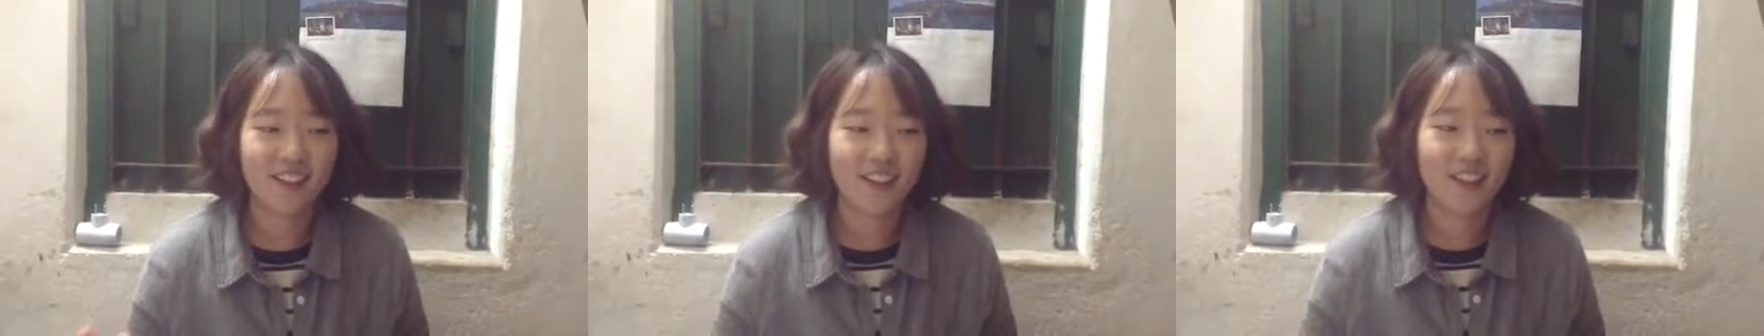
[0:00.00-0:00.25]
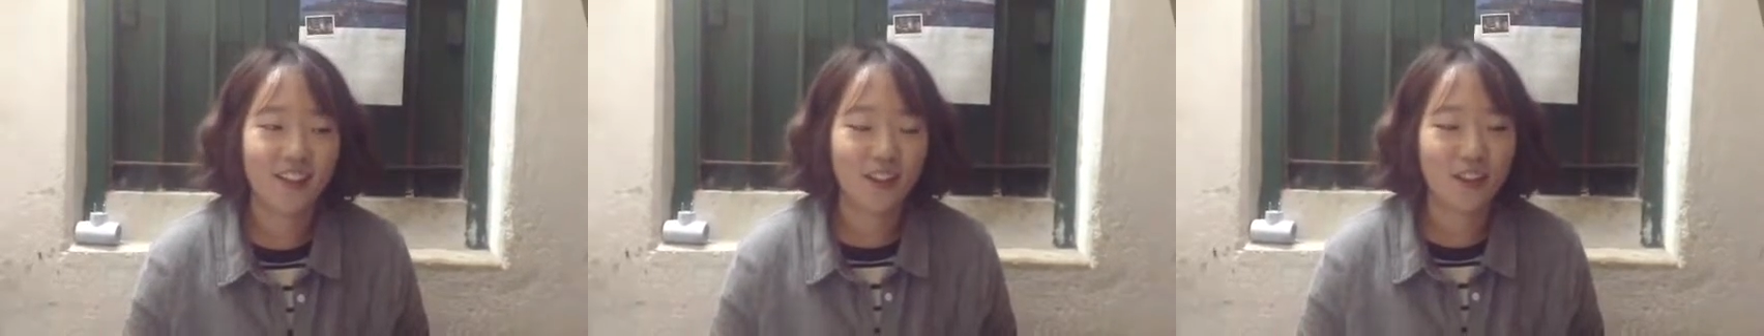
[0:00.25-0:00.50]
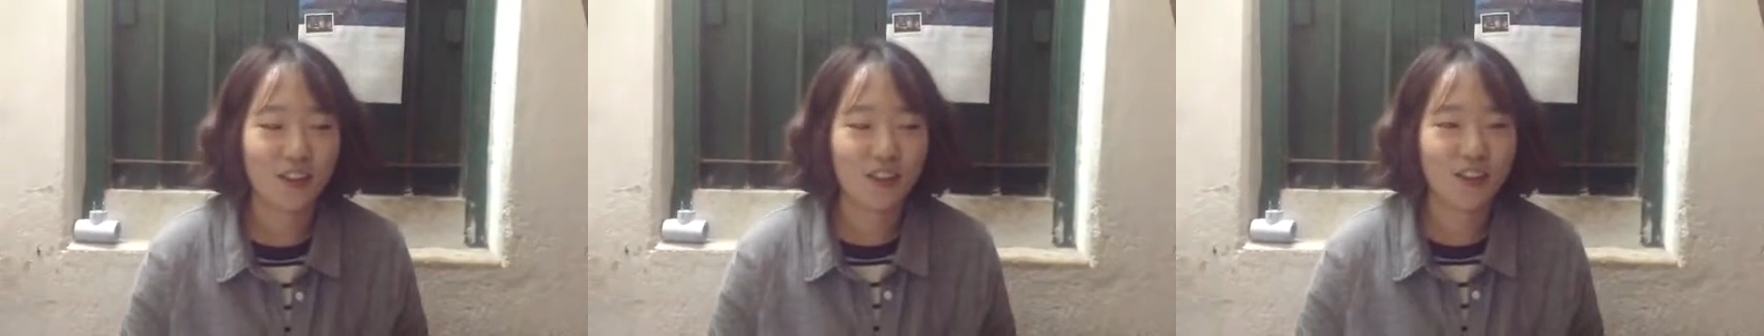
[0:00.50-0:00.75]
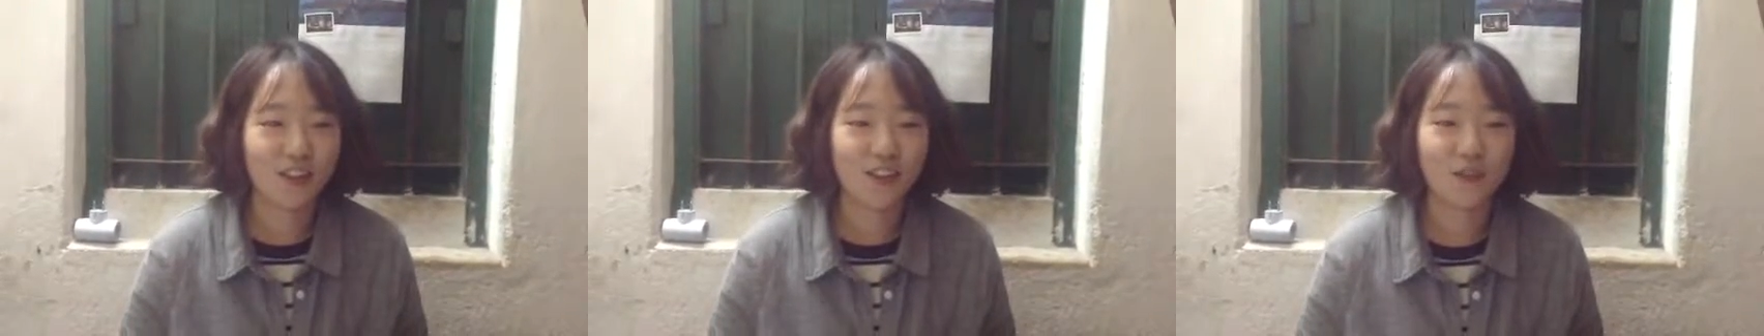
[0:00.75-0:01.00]
I
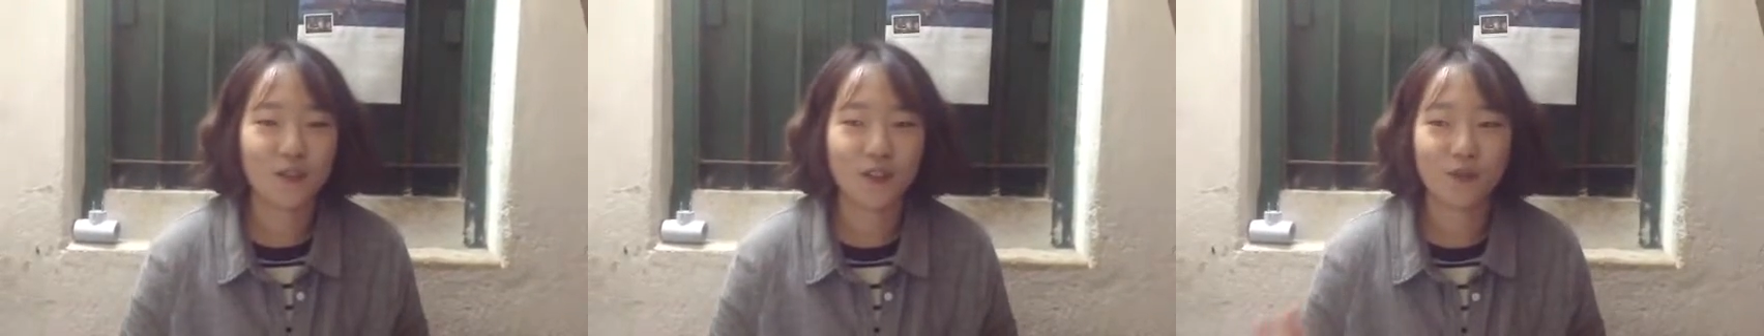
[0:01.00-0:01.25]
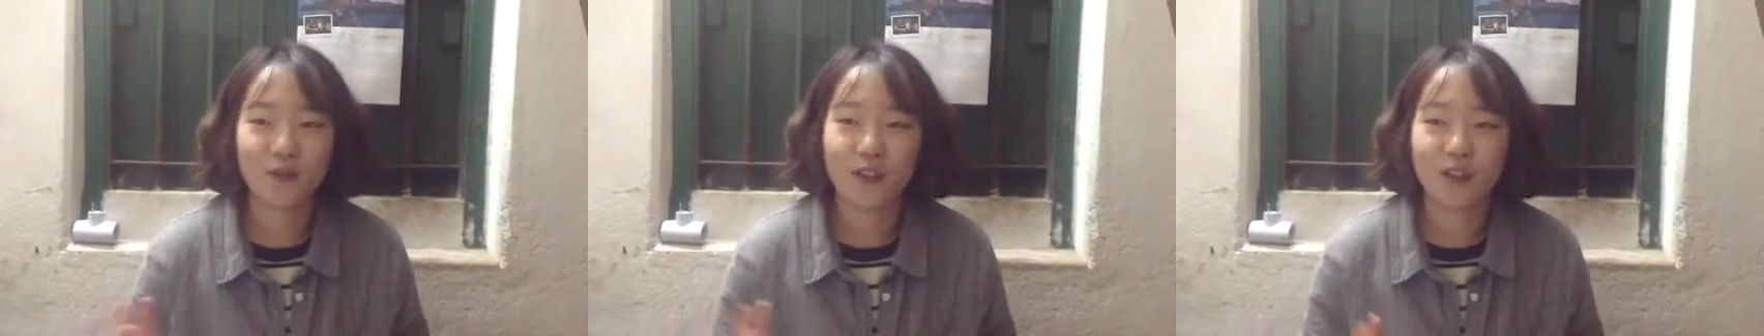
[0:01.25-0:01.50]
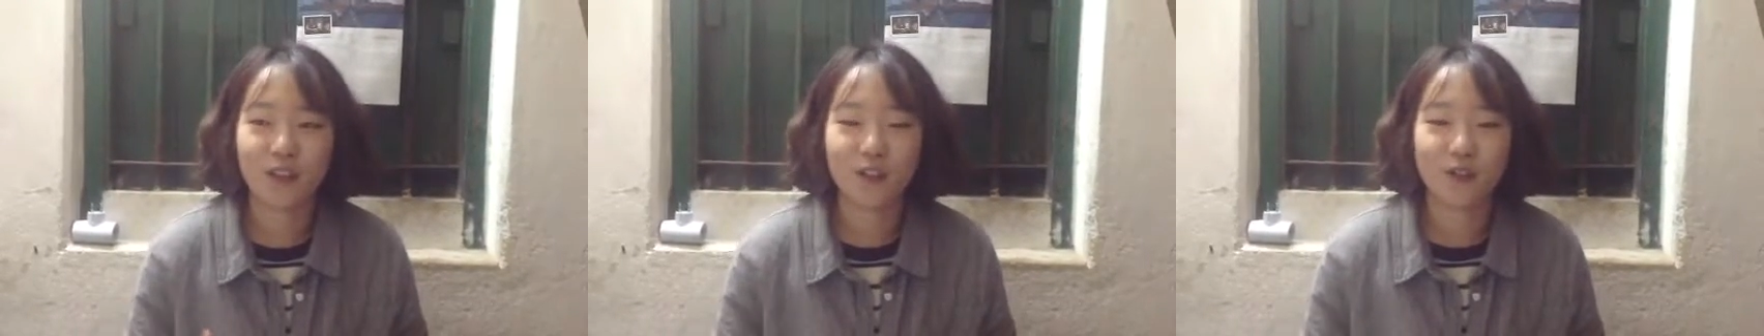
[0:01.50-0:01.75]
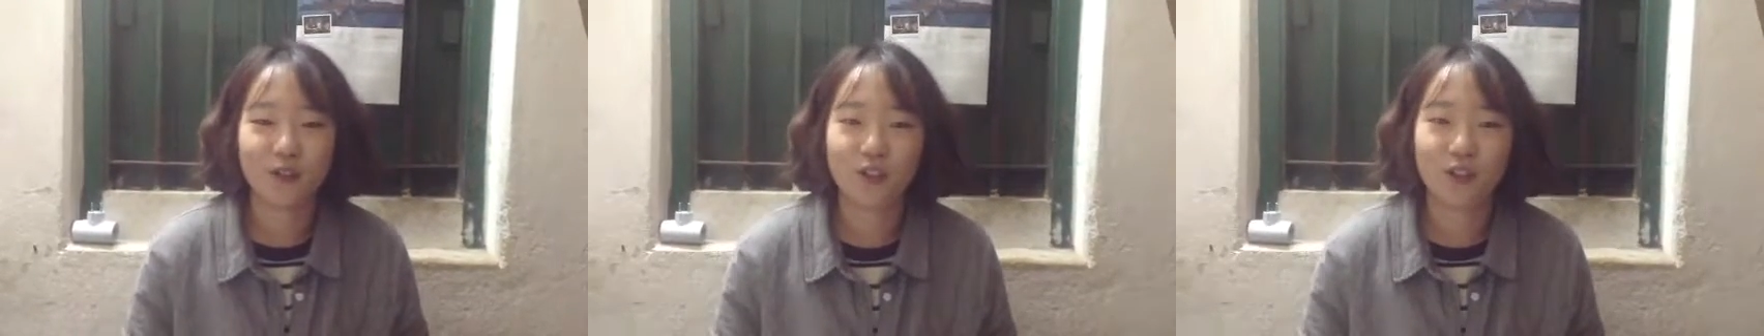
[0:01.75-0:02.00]
think it was very
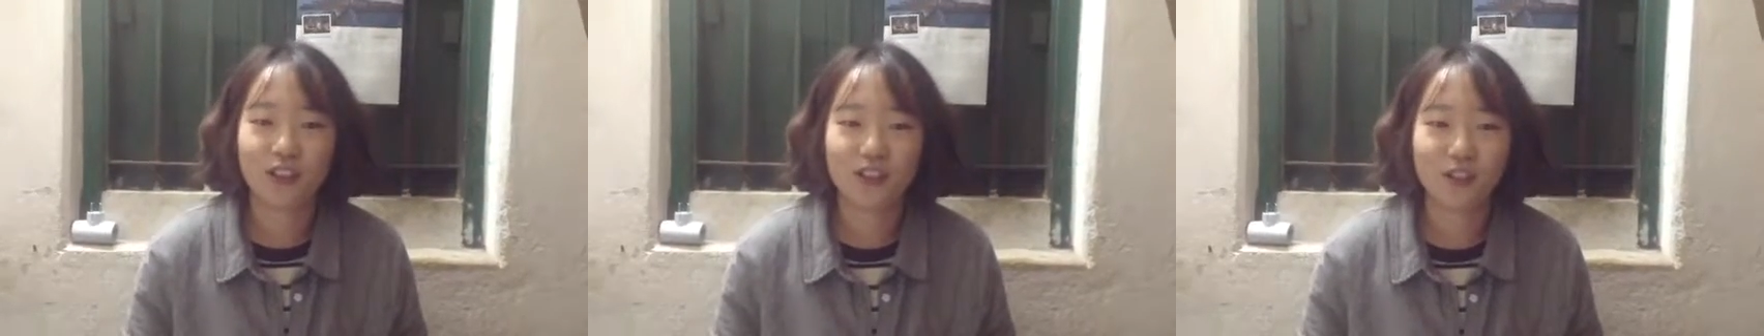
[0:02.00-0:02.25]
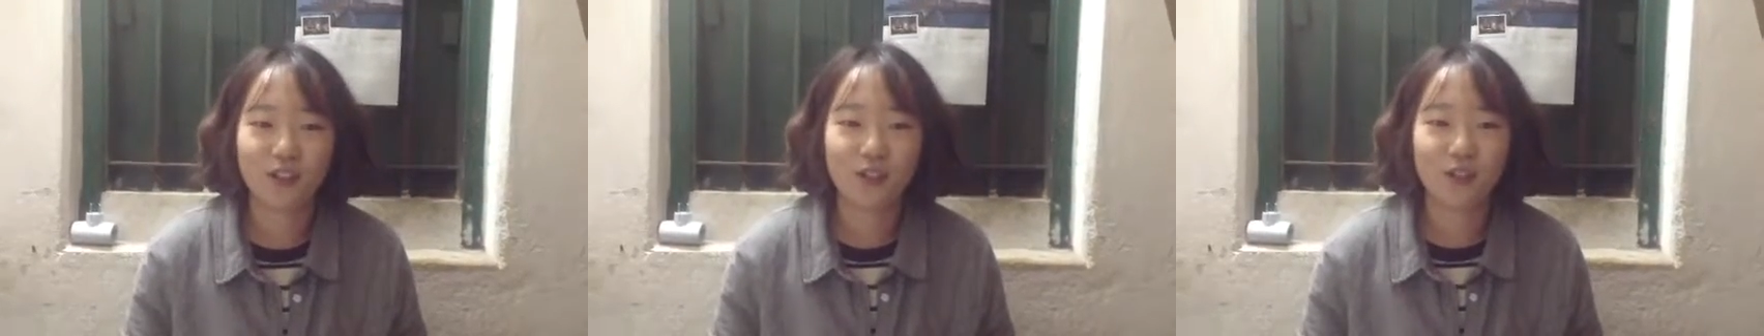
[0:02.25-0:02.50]
good chance